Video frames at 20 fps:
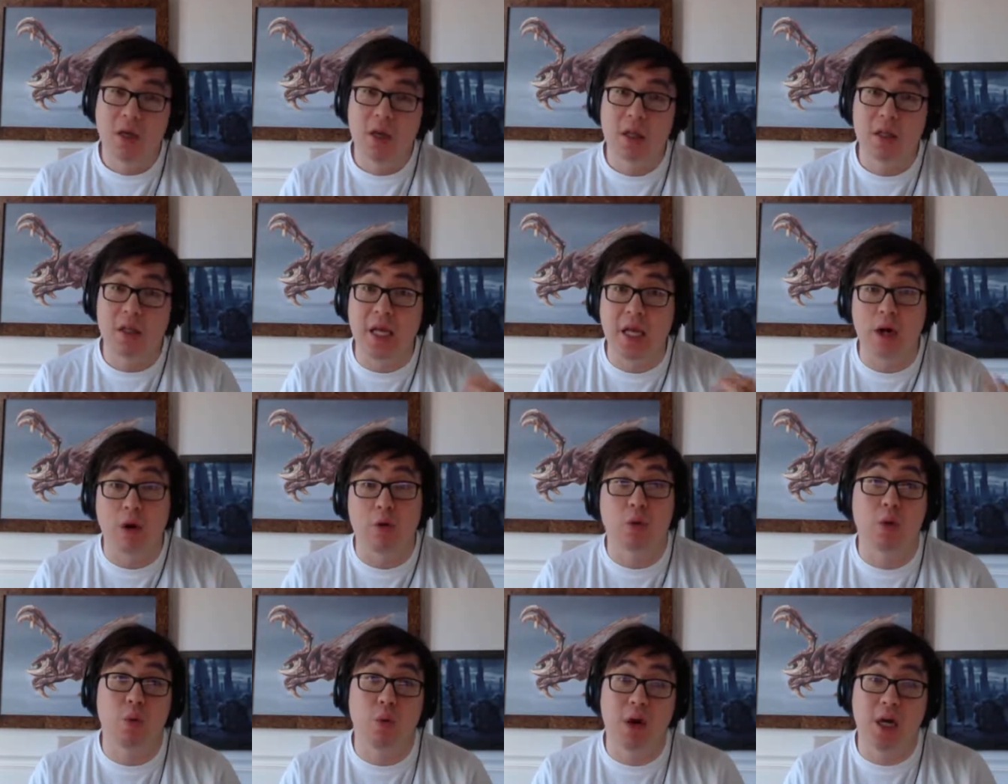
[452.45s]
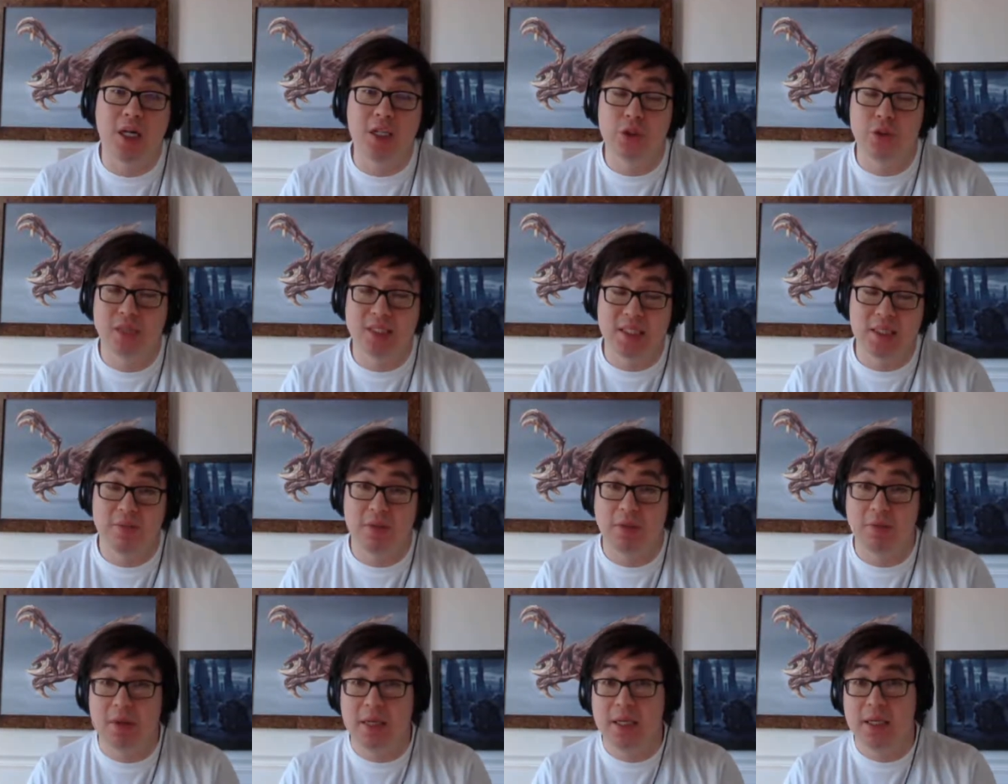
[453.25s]
they are required to accept
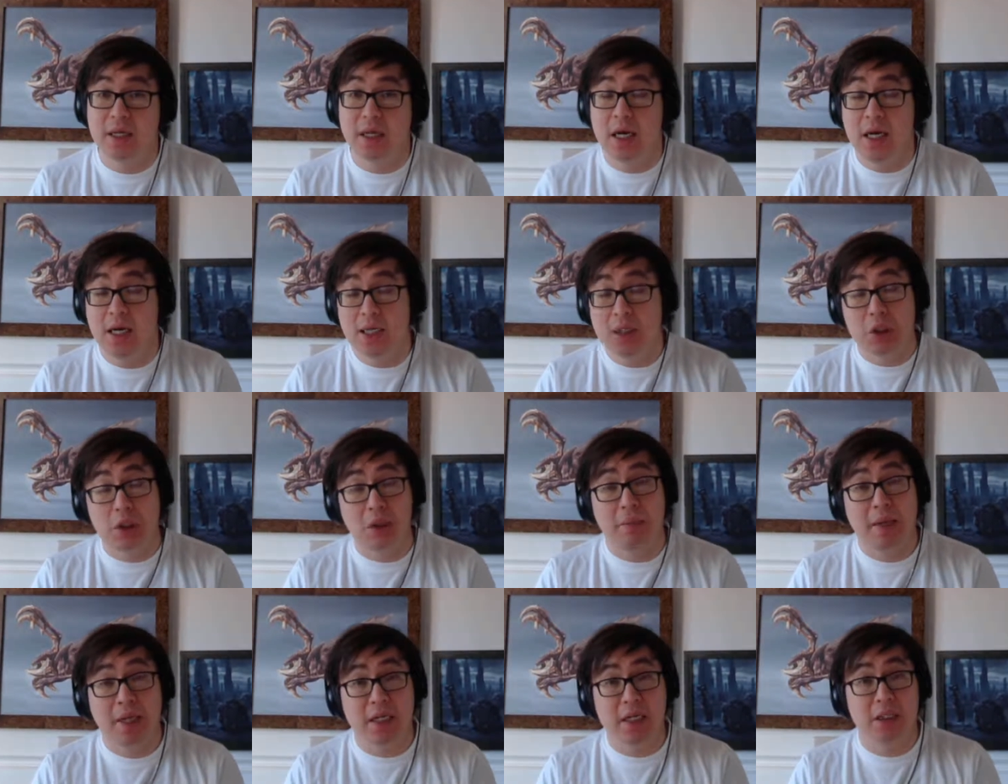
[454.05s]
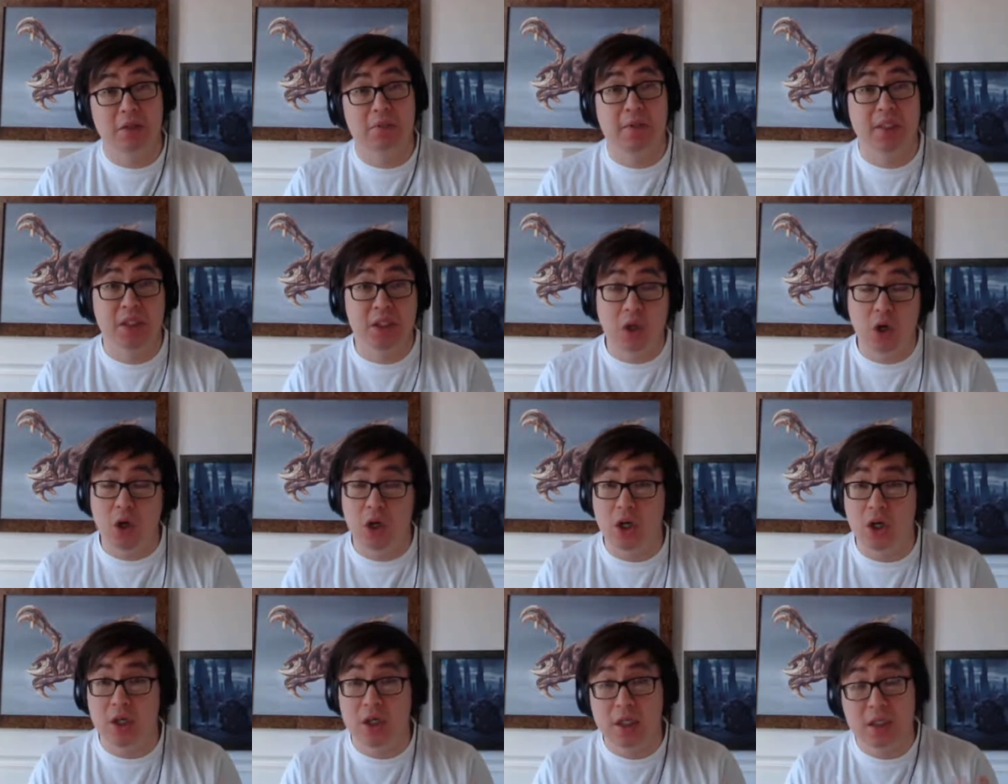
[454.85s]
your American Express
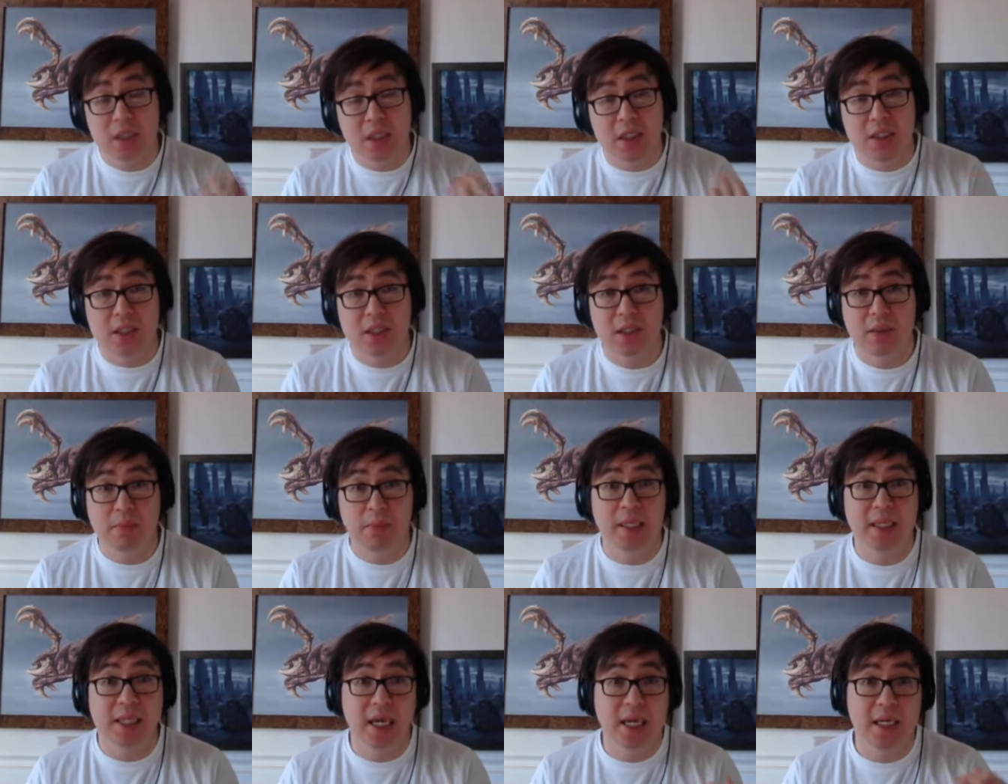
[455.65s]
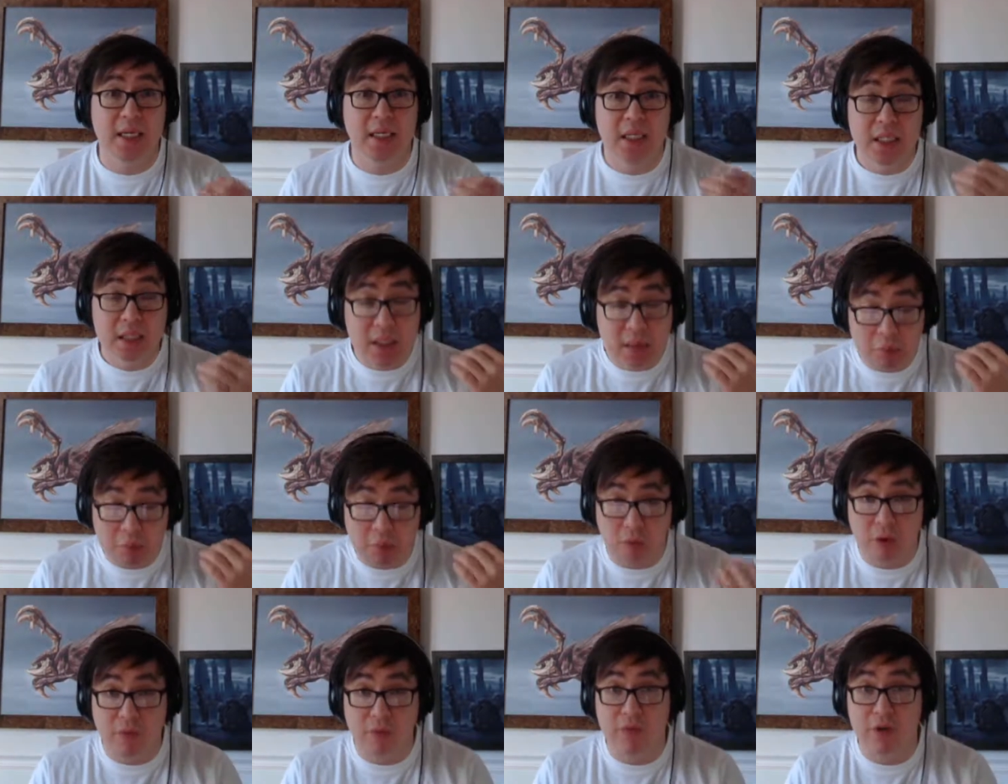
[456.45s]
card. This is something that is
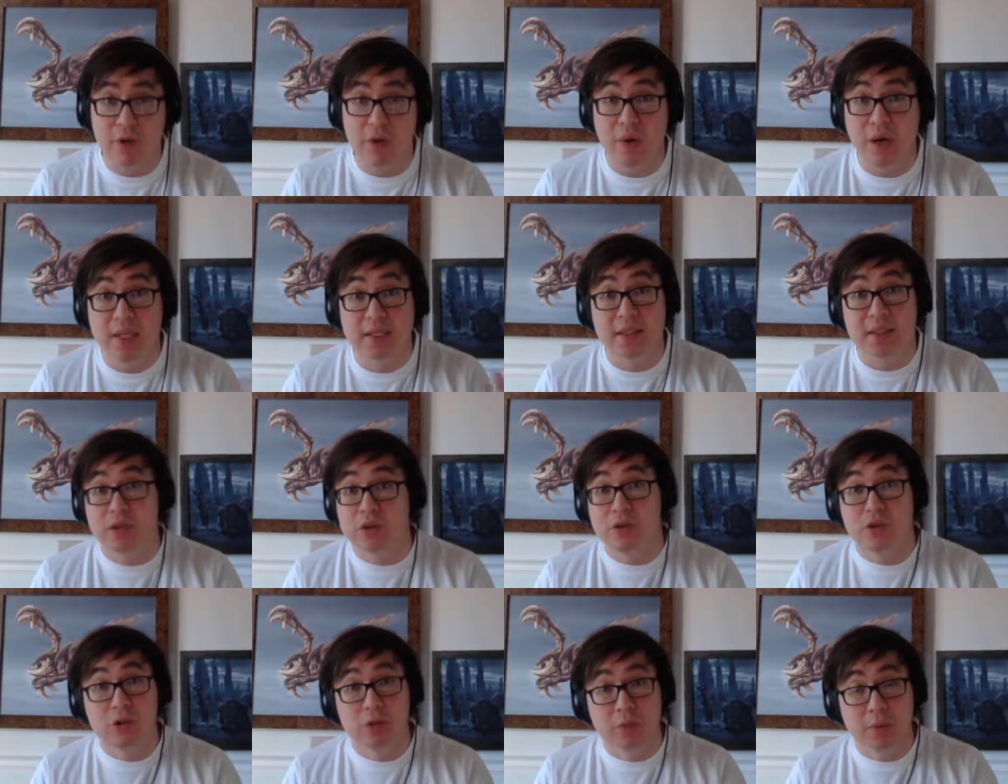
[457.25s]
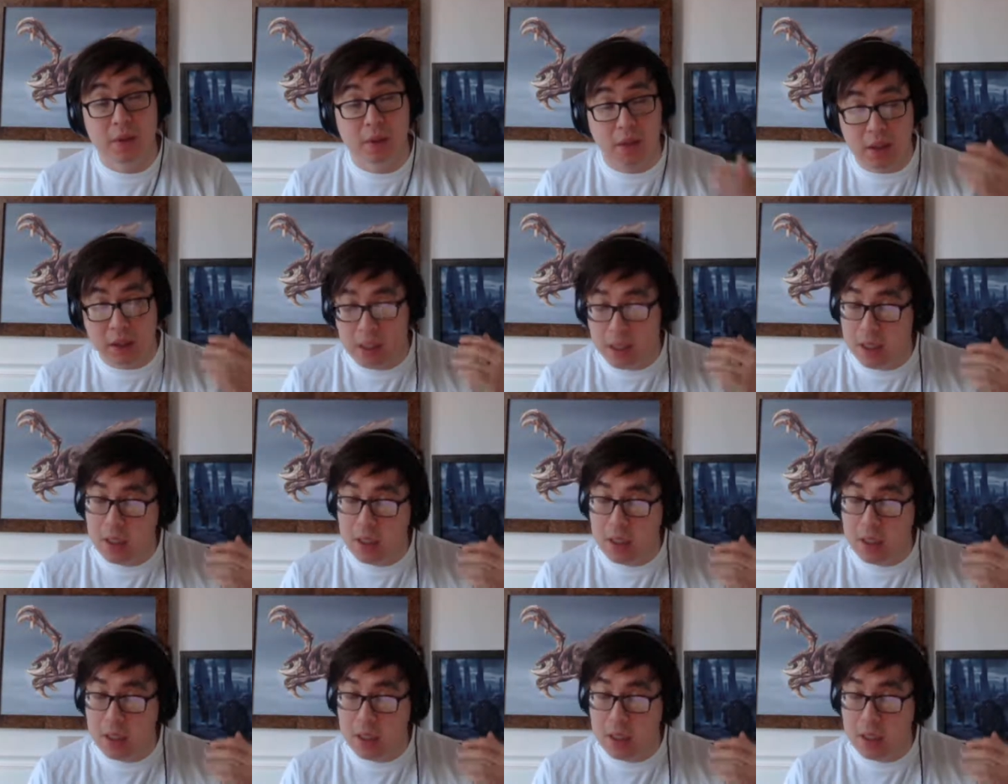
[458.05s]
important for you as a consumer.